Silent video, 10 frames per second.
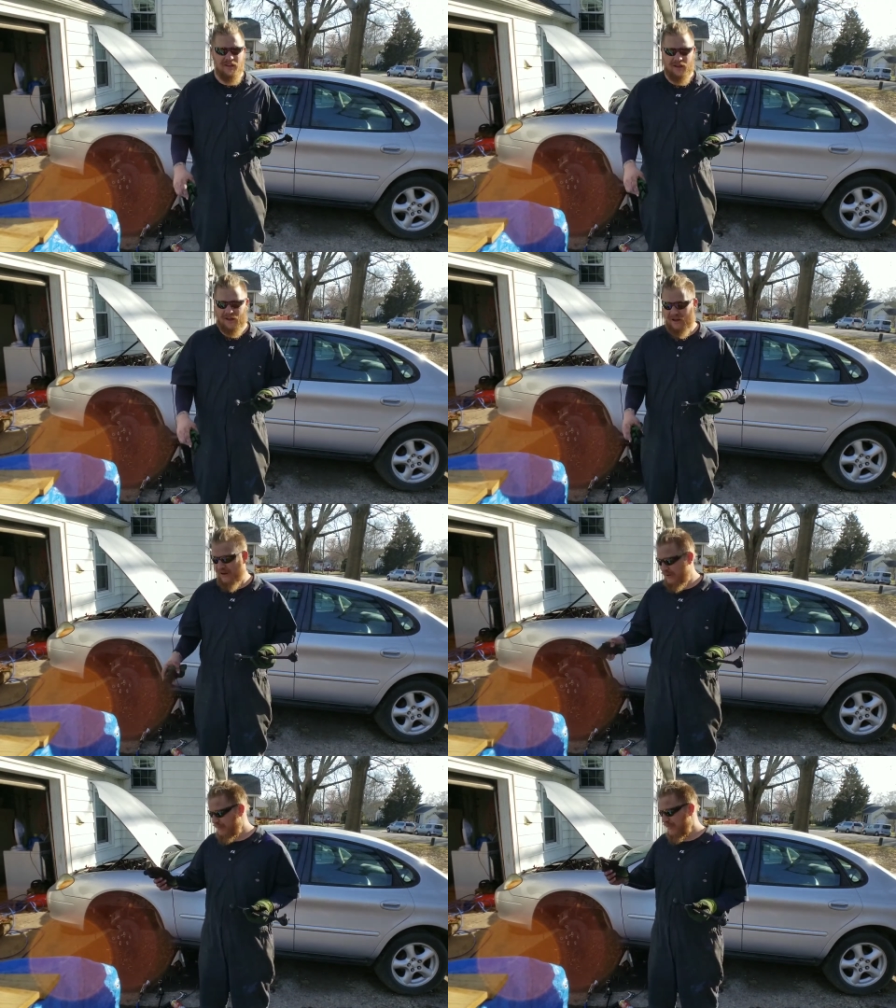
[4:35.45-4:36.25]

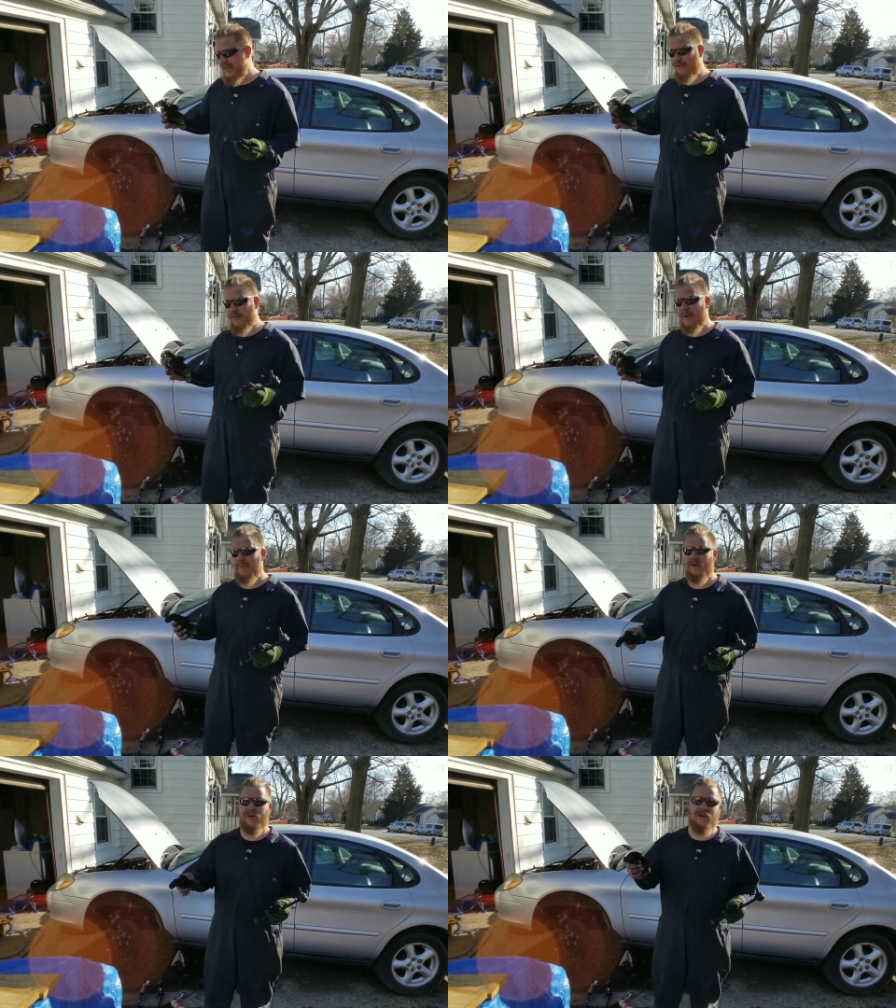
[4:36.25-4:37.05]
Um,
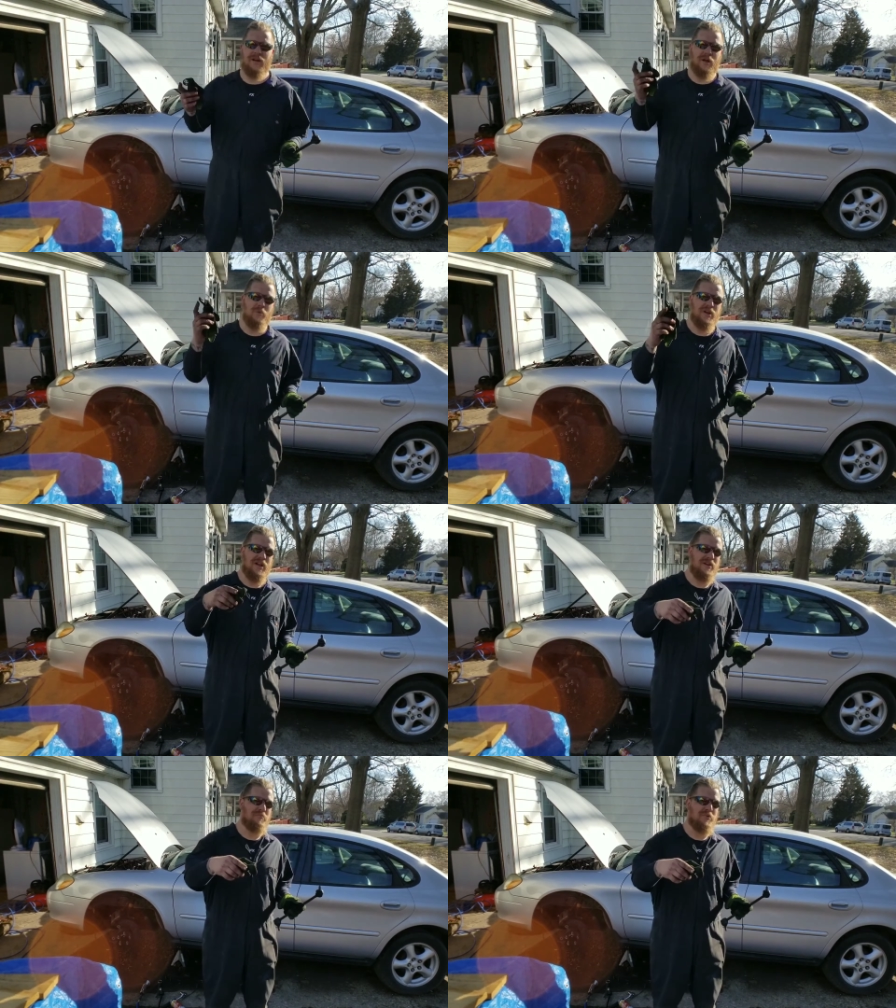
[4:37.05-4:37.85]
remember, I went
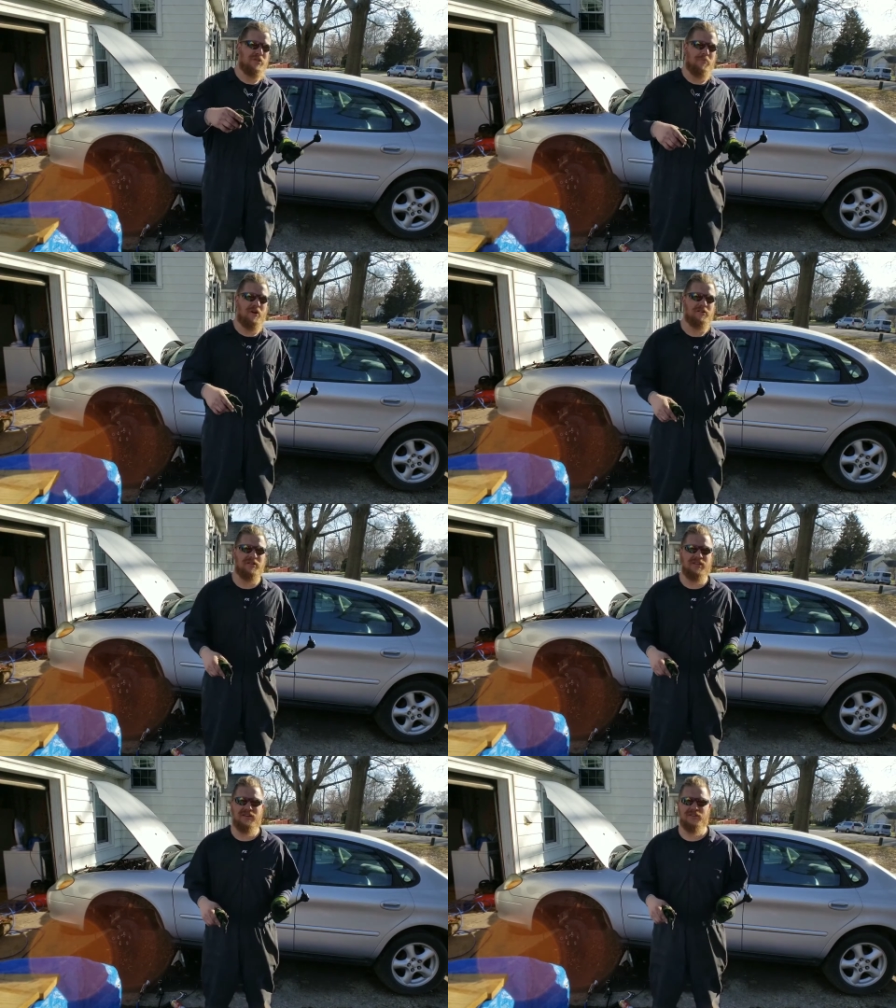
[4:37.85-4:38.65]
ahead and put the parts
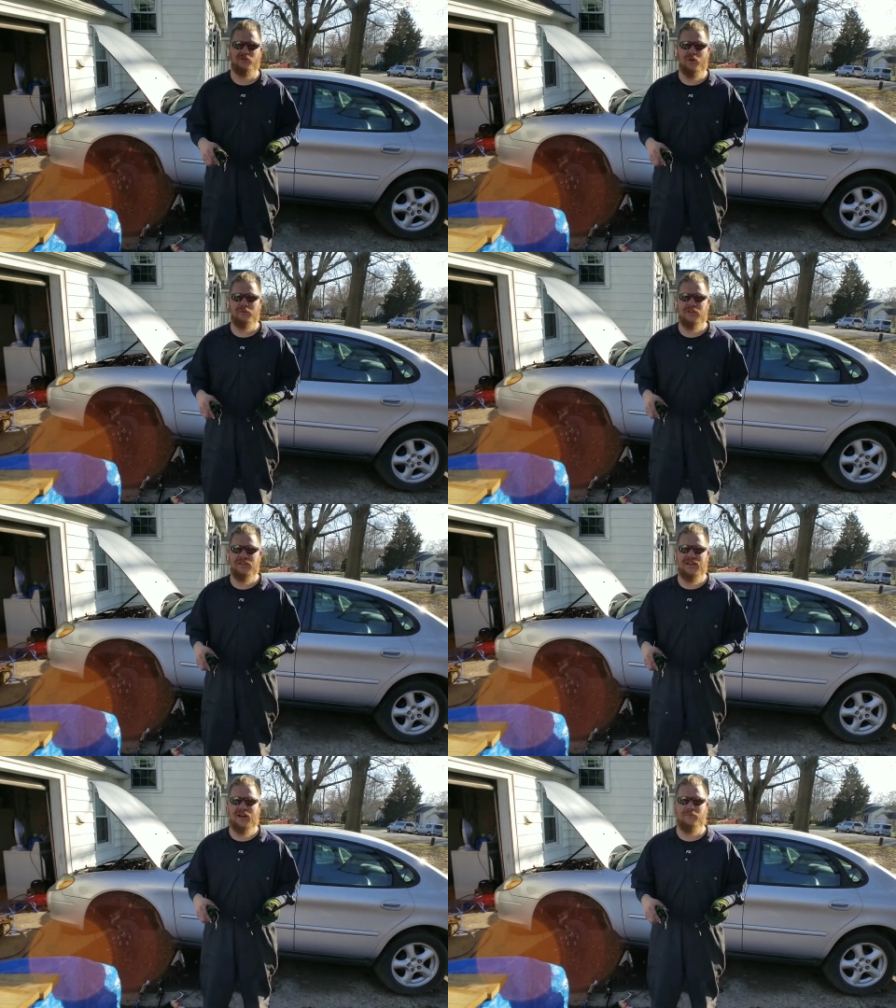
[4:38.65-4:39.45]
in the description
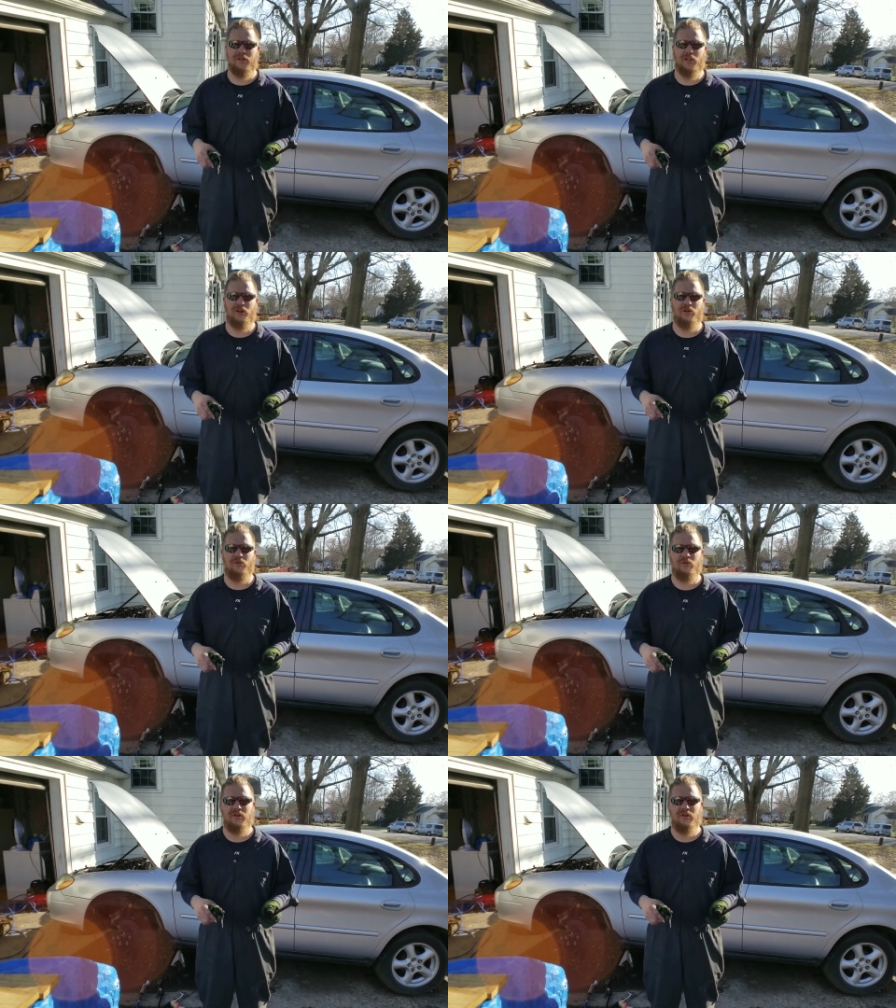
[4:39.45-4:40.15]
down below.